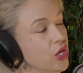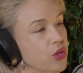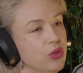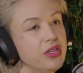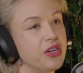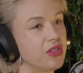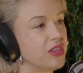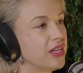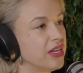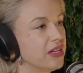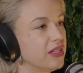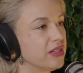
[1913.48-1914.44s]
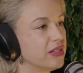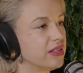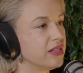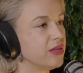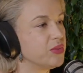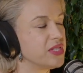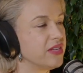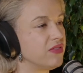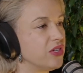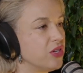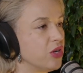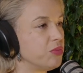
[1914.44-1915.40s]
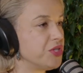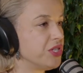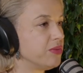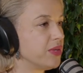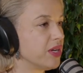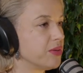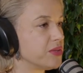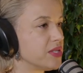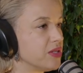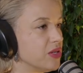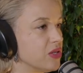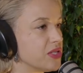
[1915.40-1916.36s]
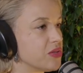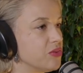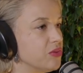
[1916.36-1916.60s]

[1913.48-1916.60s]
Well, I don't think it was even an option when I was at high school.